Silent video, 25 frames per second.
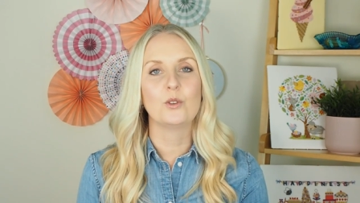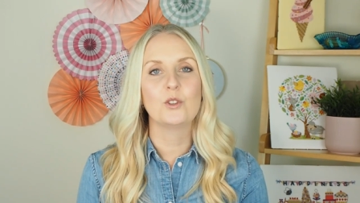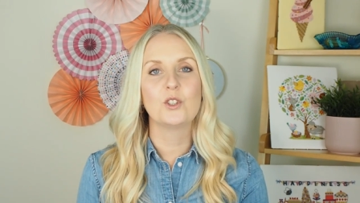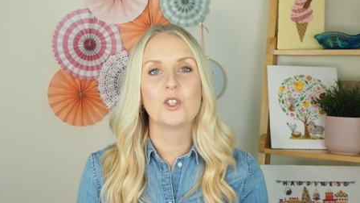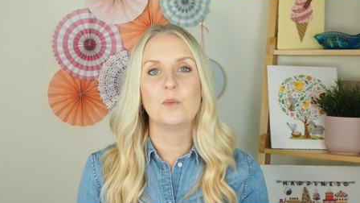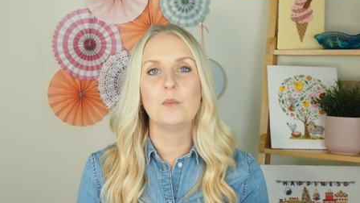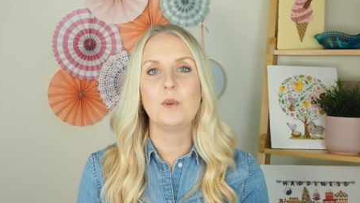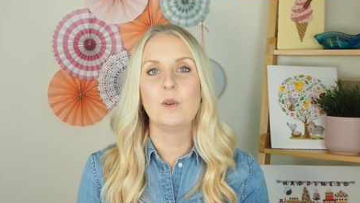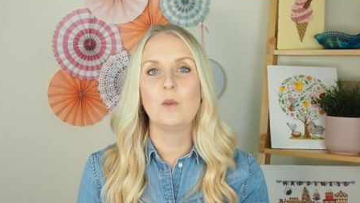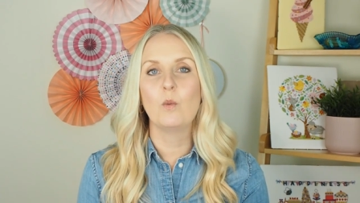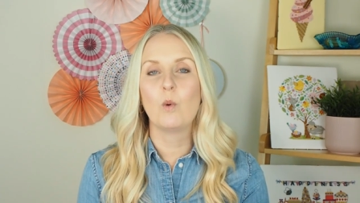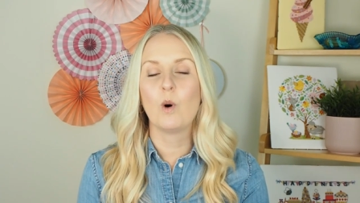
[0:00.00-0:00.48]

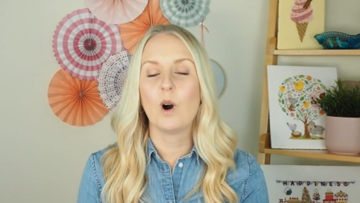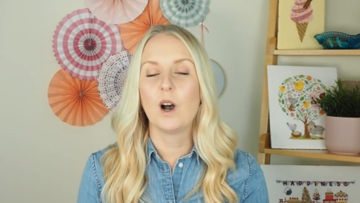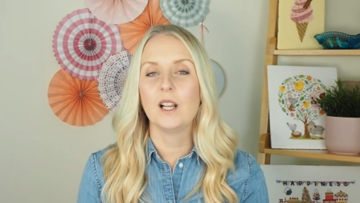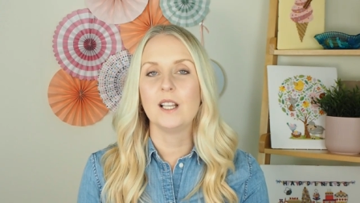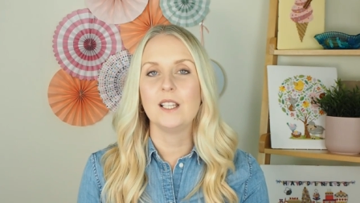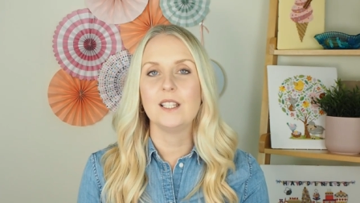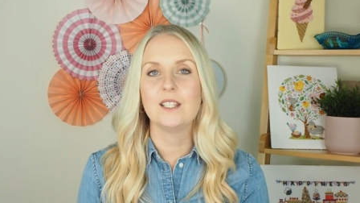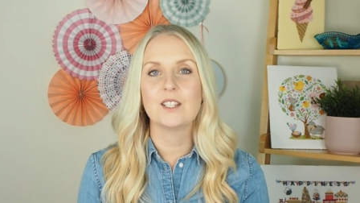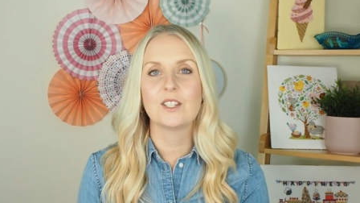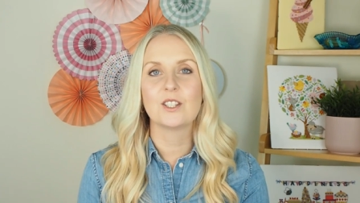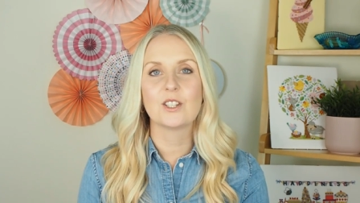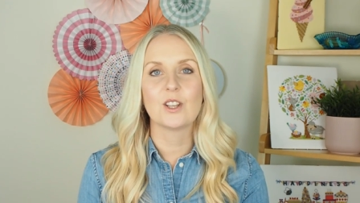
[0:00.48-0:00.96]
to be
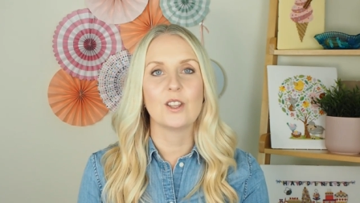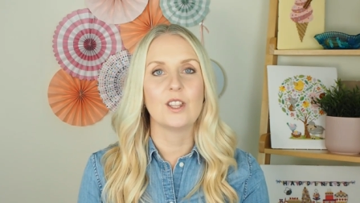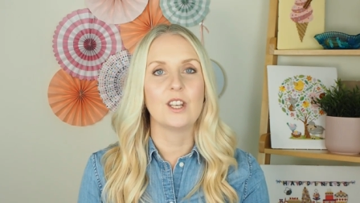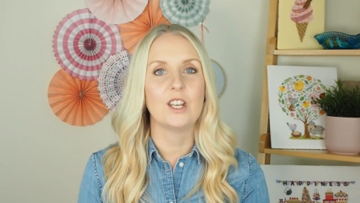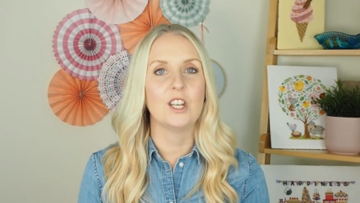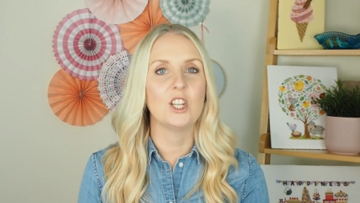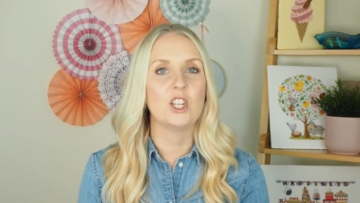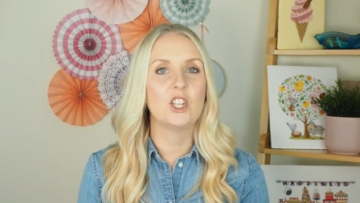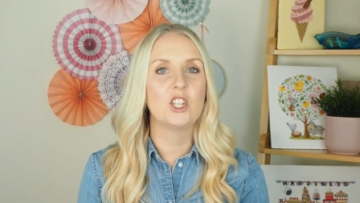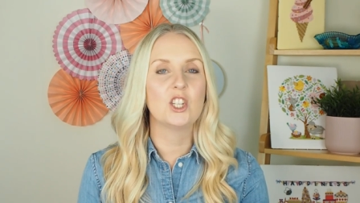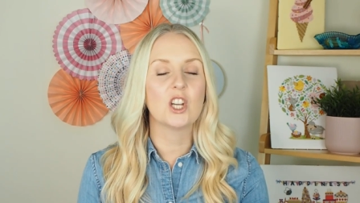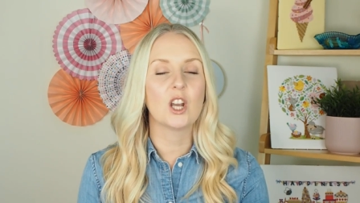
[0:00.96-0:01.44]
white so that
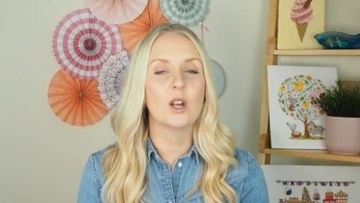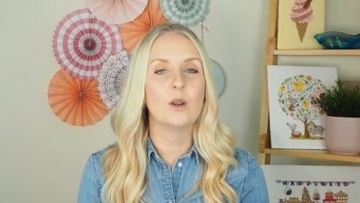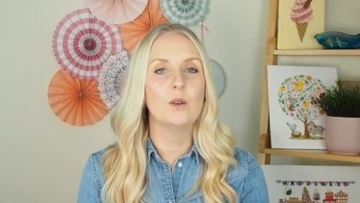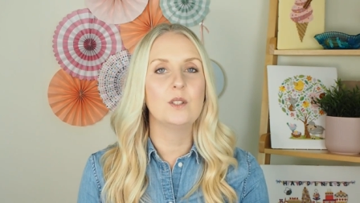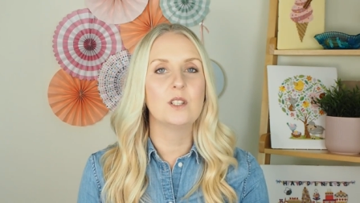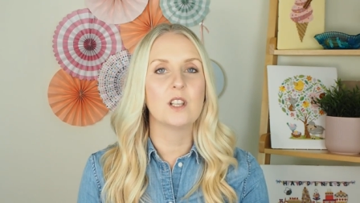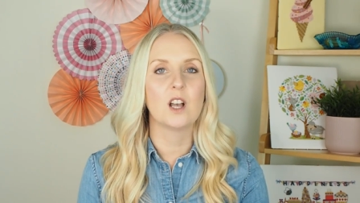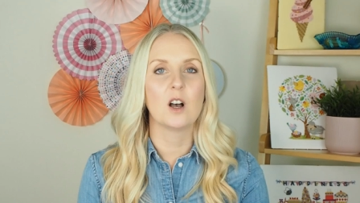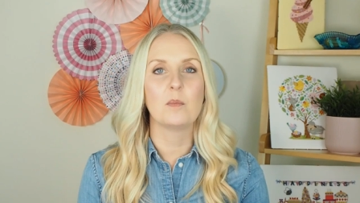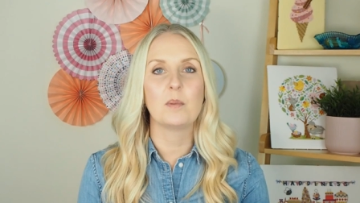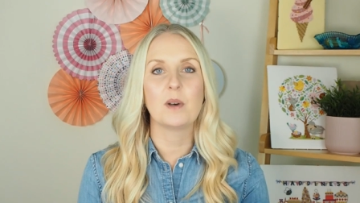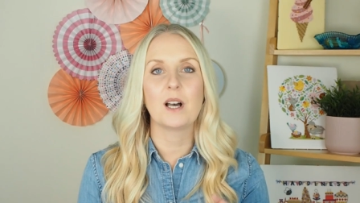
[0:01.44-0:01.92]
it
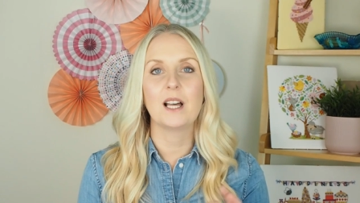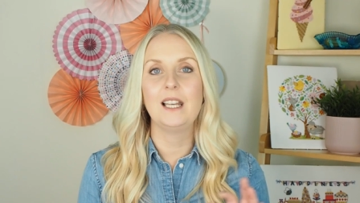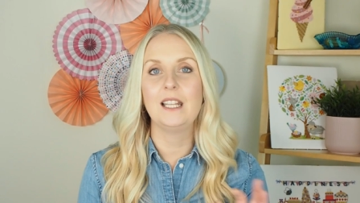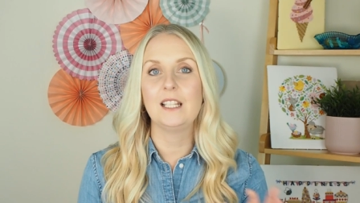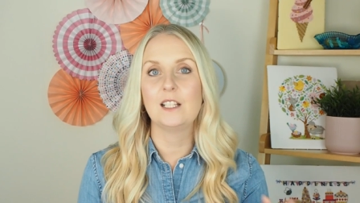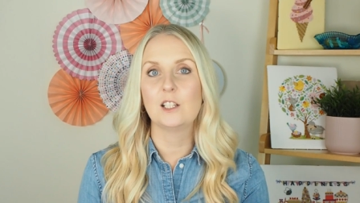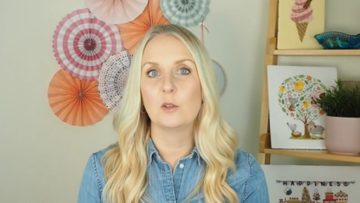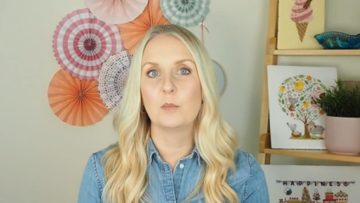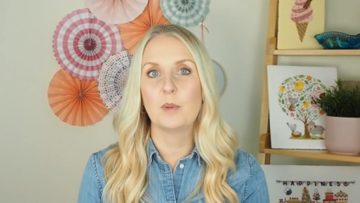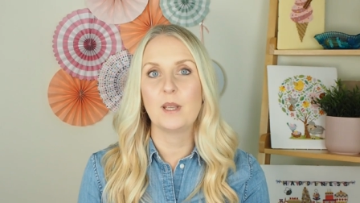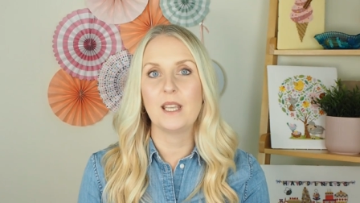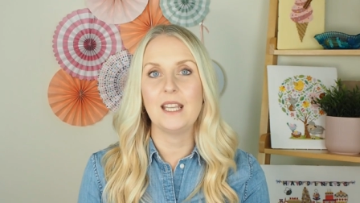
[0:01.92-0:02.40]
shows up a
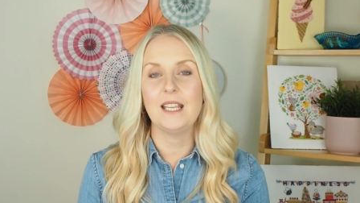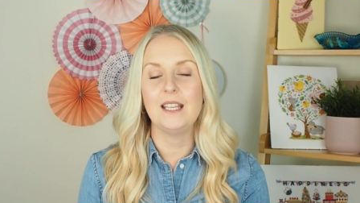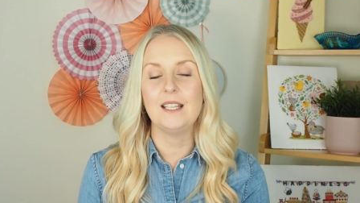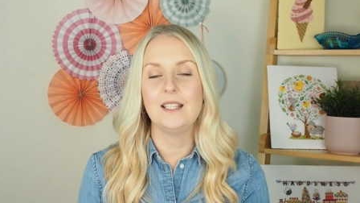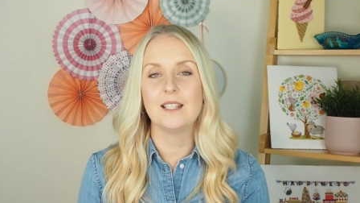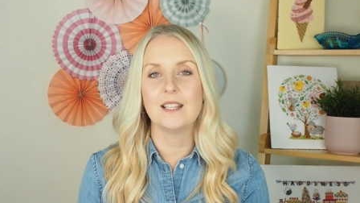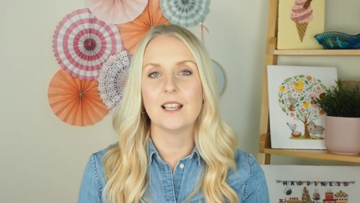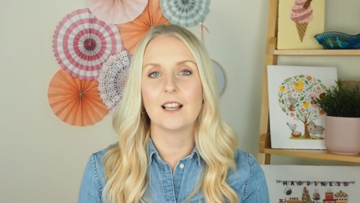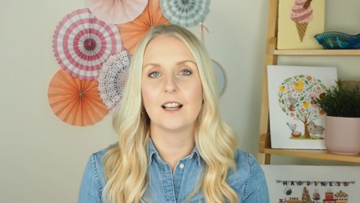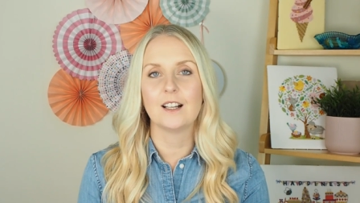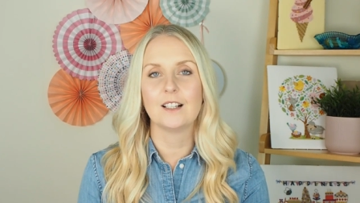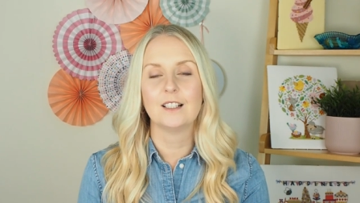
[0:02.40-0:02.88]
little bit
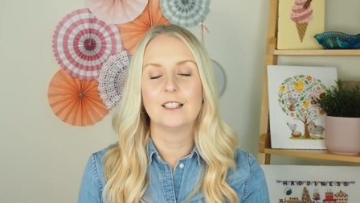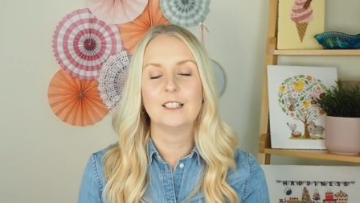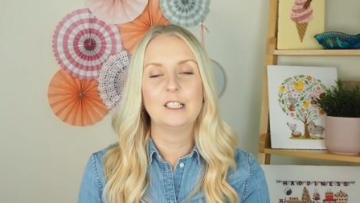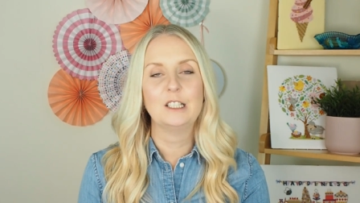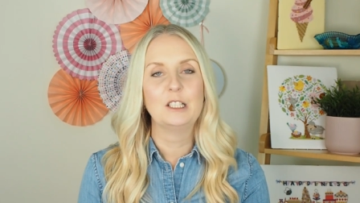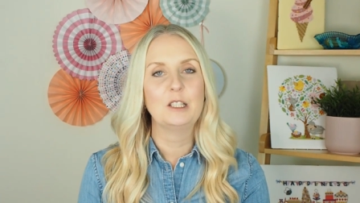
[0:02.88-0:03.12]
easier.